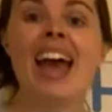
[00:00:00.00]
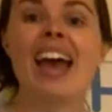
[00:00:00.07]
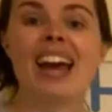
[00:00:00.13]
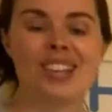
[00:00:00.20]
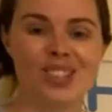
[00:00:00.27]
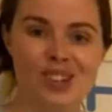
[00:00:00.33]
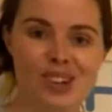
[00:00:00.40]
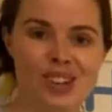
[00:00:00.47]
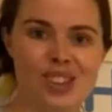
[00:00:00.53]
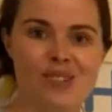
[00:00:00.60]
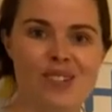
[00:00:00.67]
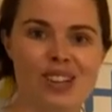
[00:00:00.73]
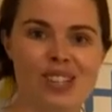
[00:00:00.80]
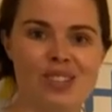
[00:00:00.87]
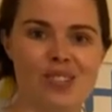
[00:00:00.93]
Enjoy the
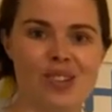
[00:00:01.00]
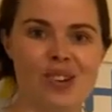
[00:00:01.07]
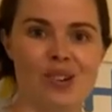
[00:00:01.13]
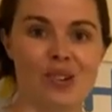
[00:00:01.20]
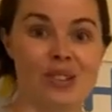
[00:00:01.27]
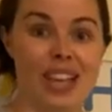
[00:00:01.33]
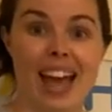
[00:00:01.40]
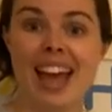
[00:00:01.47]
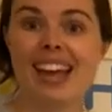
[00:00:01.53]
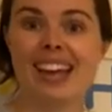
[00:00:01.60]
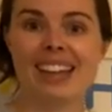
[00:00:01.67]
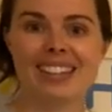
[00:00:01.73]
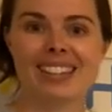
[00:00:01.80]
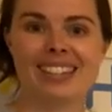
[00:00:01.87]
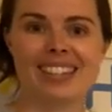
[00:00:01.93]
rest of your day.
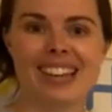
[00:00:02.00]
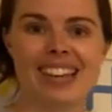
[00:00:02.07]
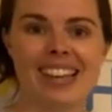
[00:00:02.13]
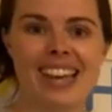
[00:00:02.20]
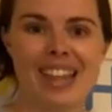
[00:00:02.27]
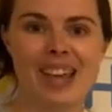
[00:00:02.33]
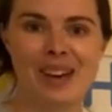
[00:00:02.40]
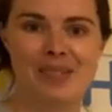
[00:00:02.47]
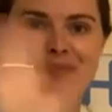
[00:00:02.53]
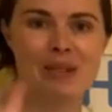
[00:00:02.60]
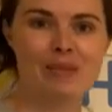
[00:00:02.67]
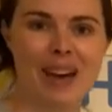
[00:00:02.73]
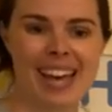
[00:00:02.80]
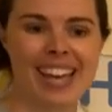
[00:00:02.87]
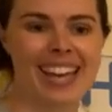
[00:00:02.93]
See you later. Bye
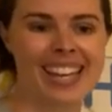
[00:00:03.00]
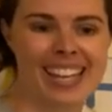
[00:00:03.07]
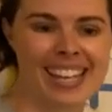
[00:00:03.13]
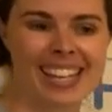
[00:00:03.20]
bye.